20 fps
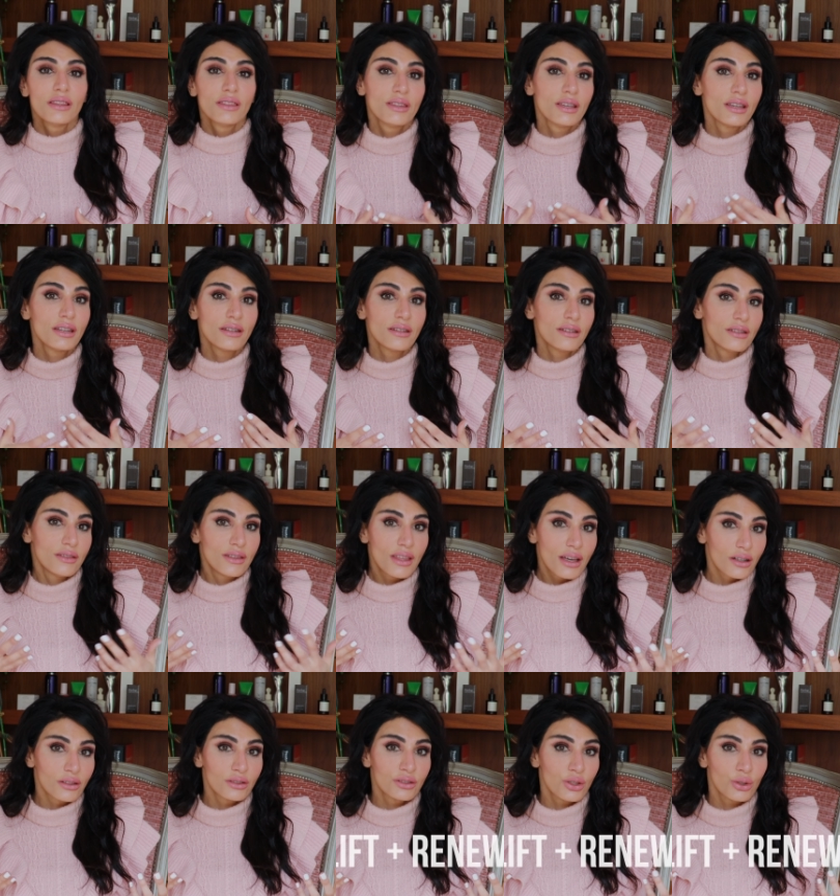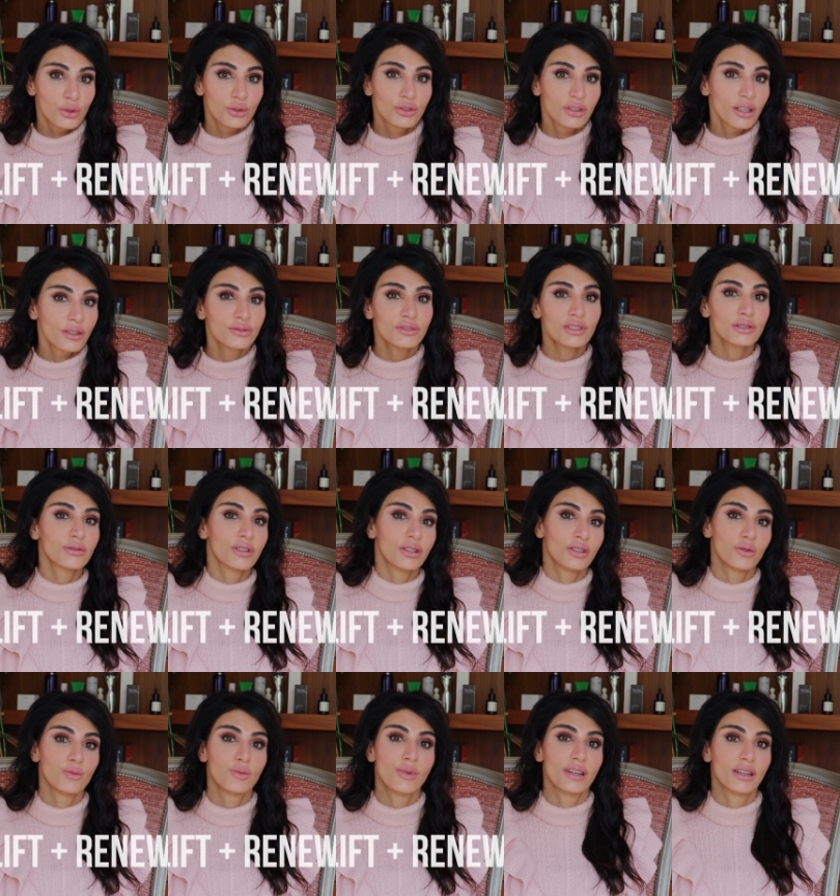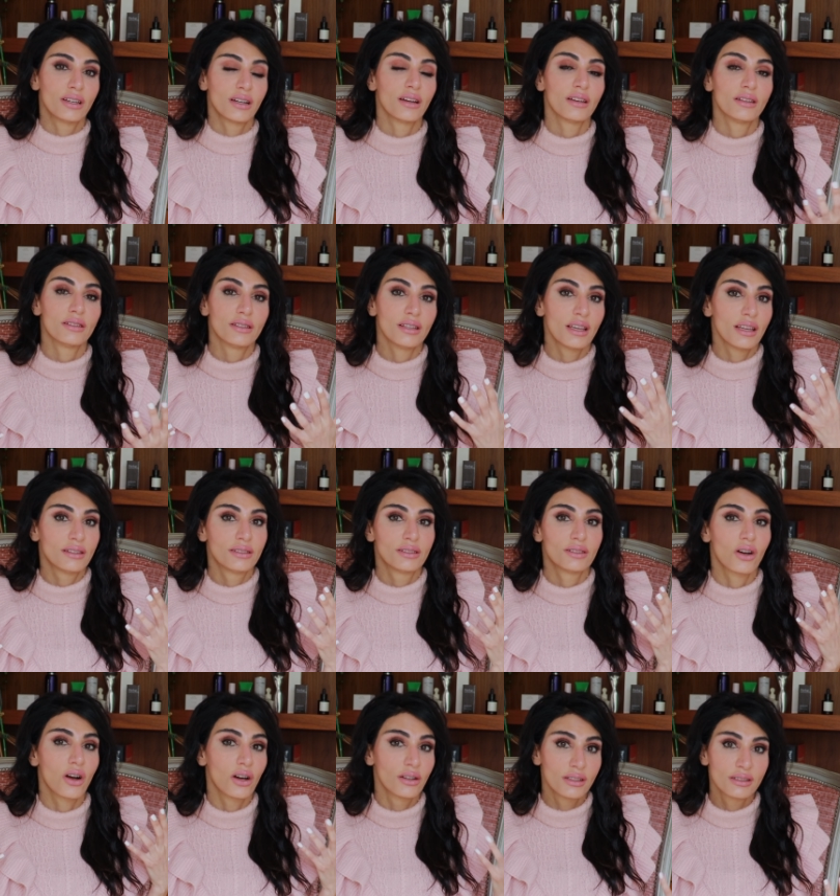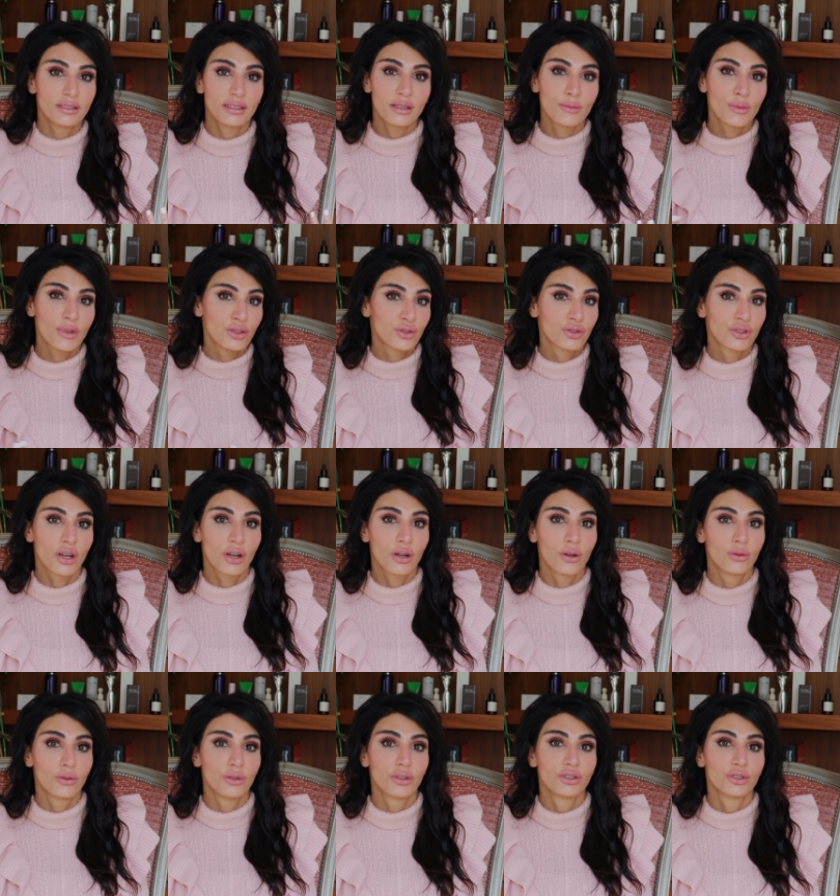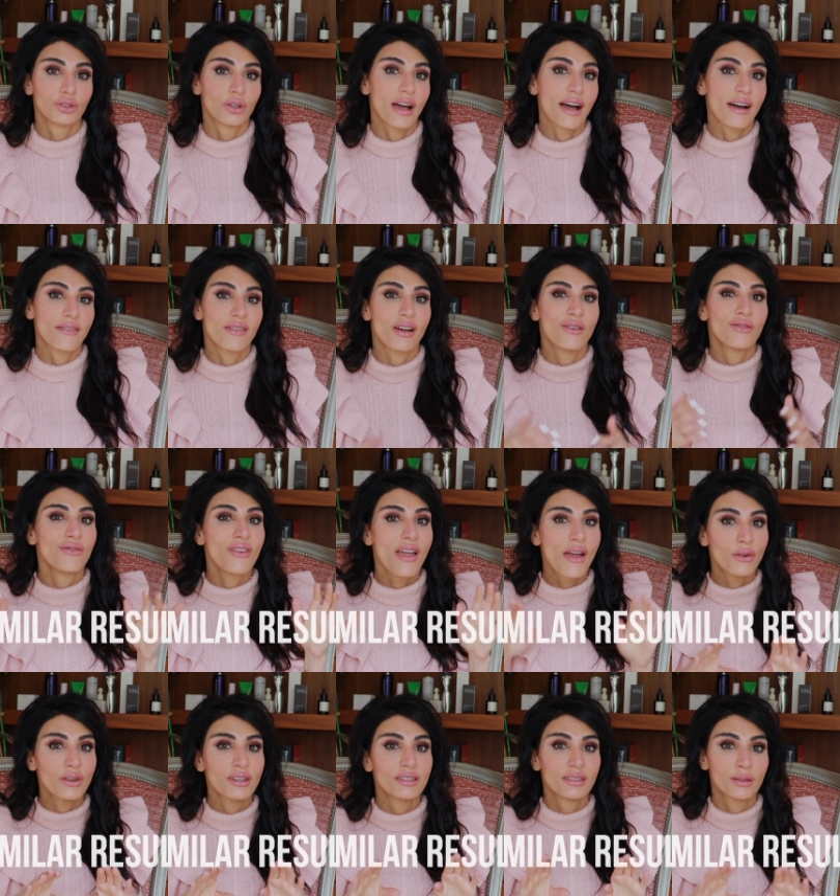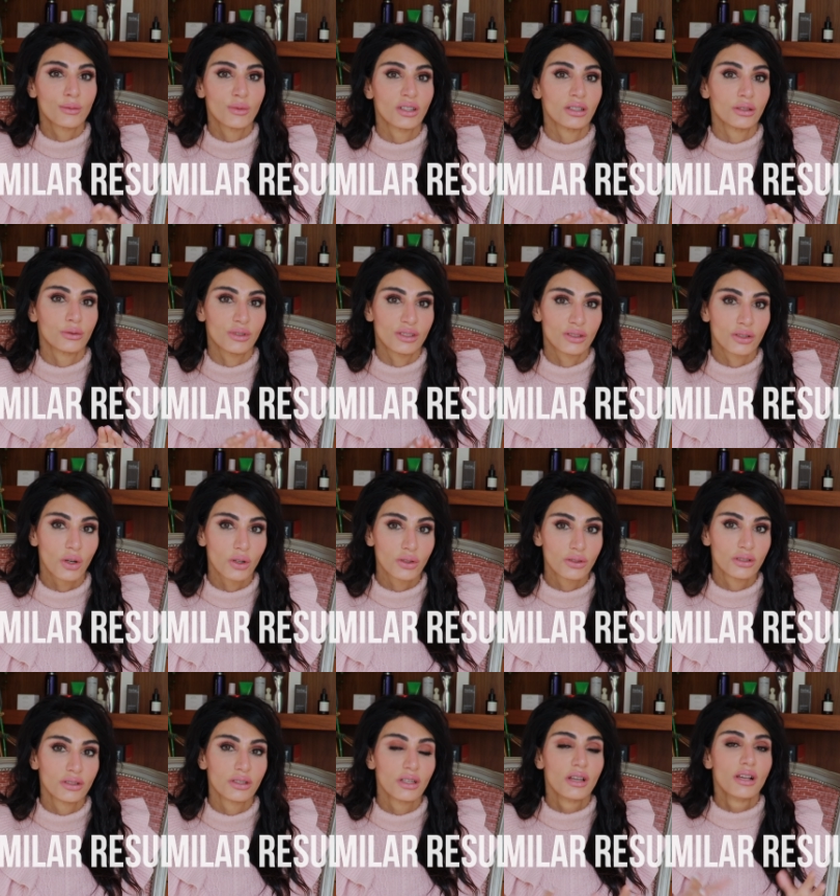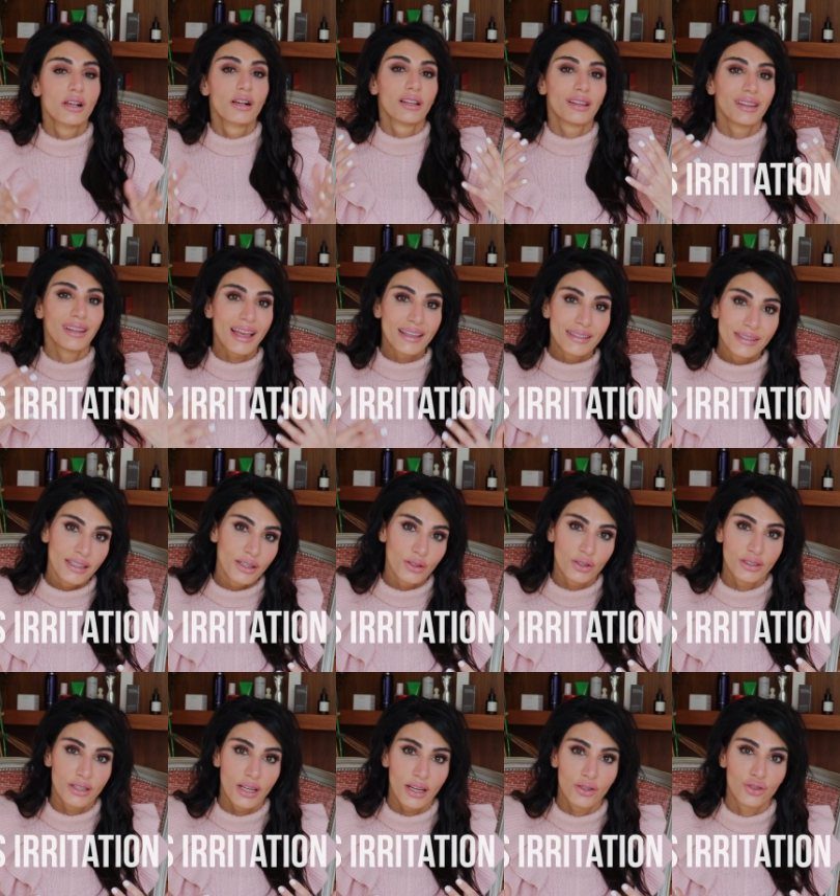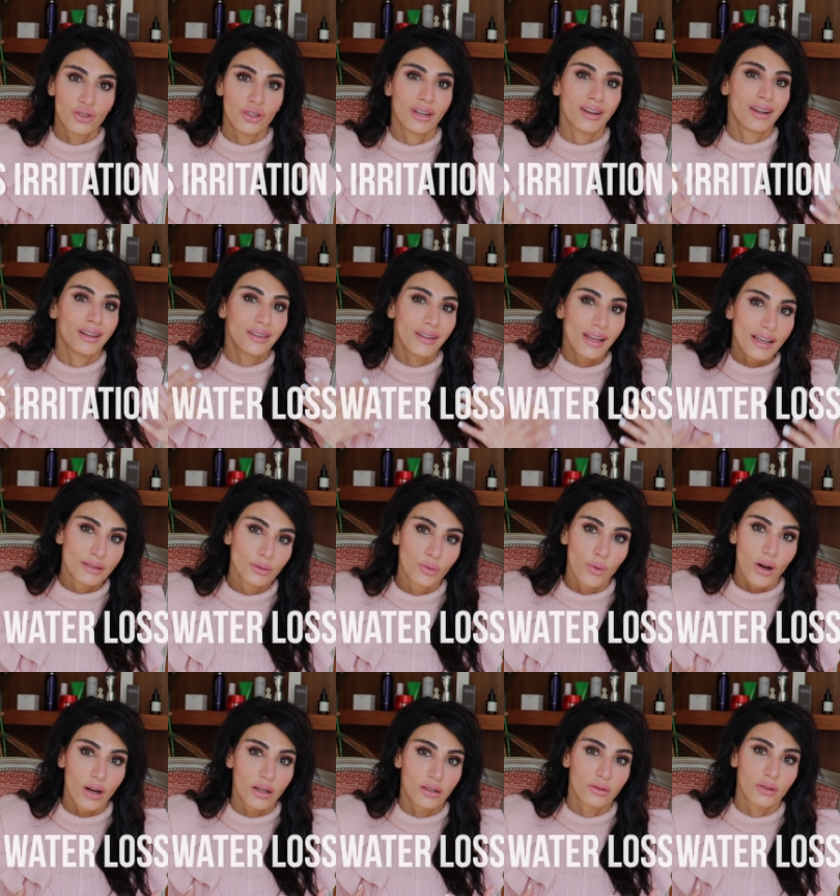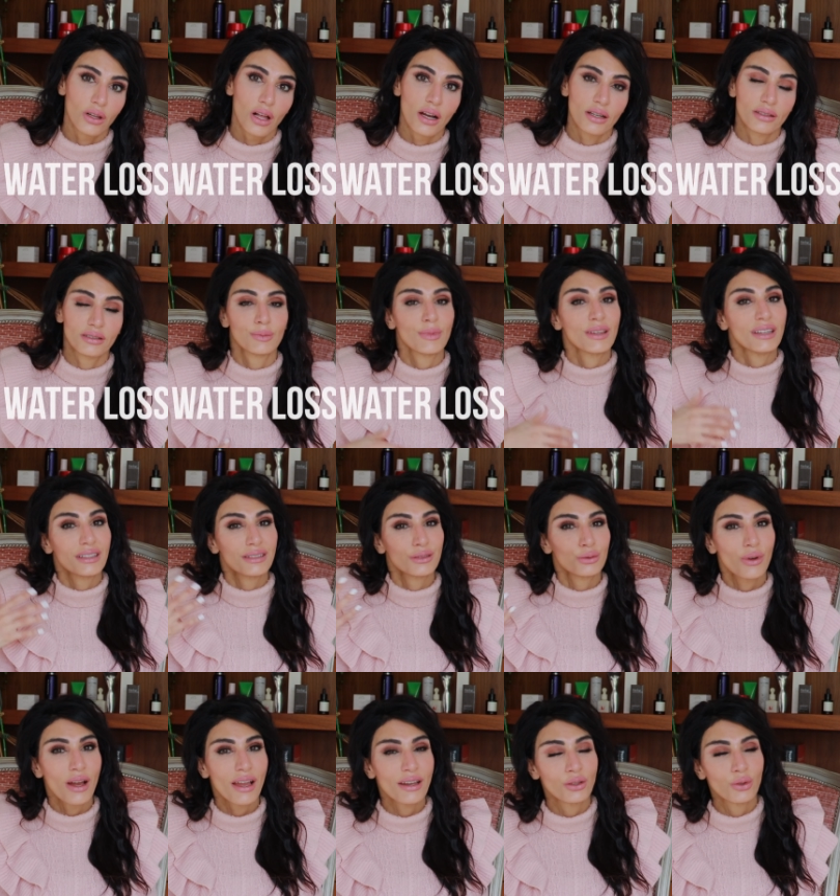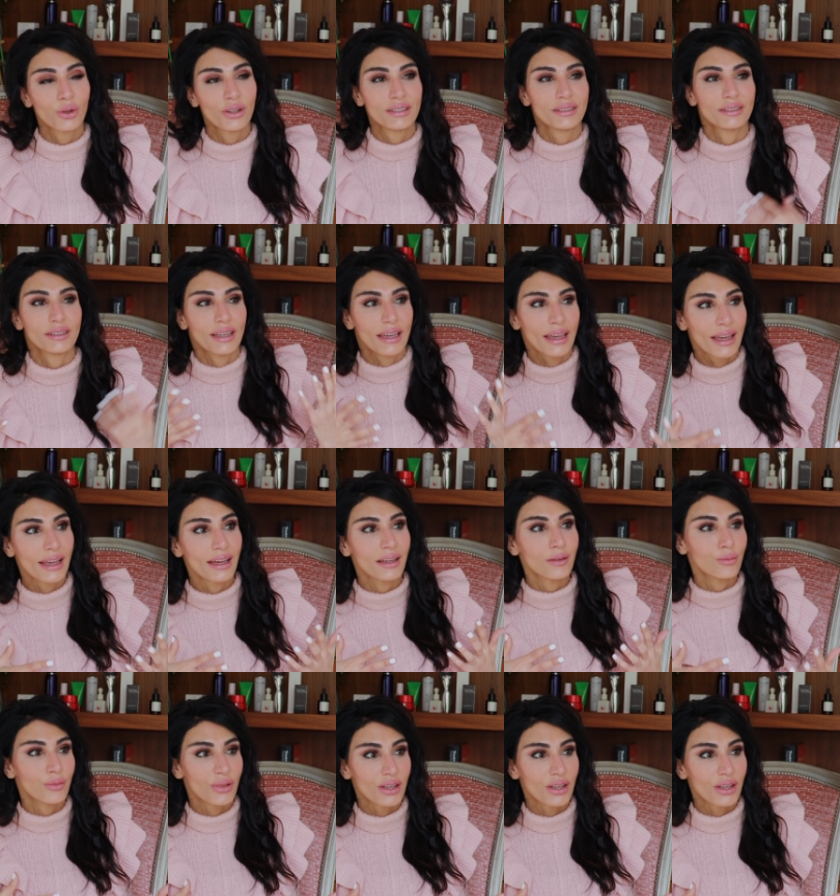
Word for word: then they'll use Lift and Renew, because it's honestly been shown to have very similar results, less irritation, less water loss, because retinoids can